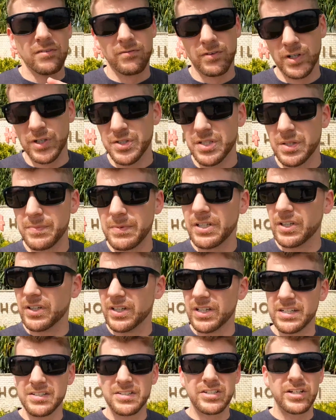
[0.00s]
First, let me go
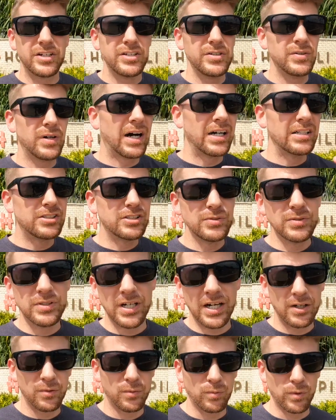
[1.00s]
ahead and tell you, I do
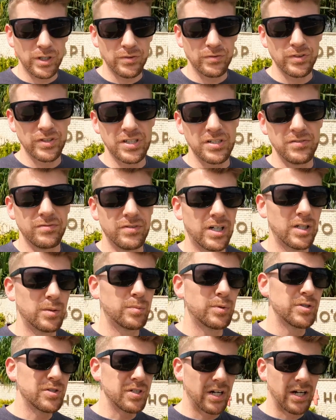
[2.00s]
not work for the
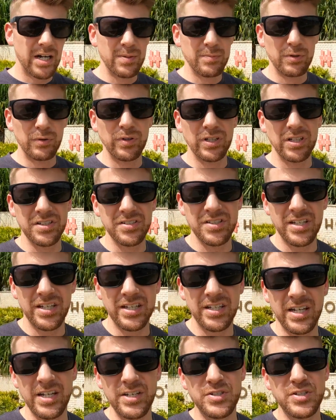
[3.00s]
developers. I am a real
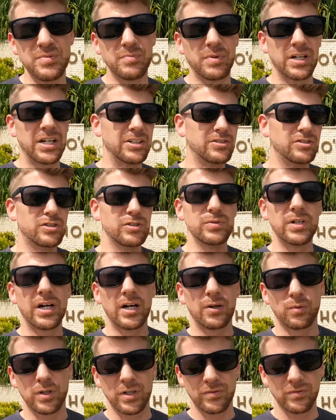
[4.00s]
estate agent, but I do
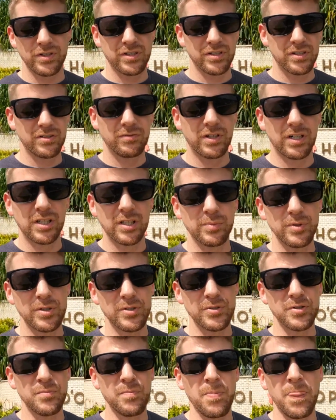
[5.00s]
not work for the
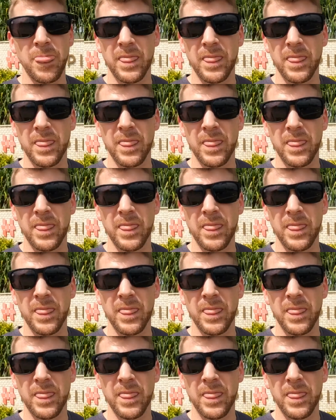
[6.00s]
developers.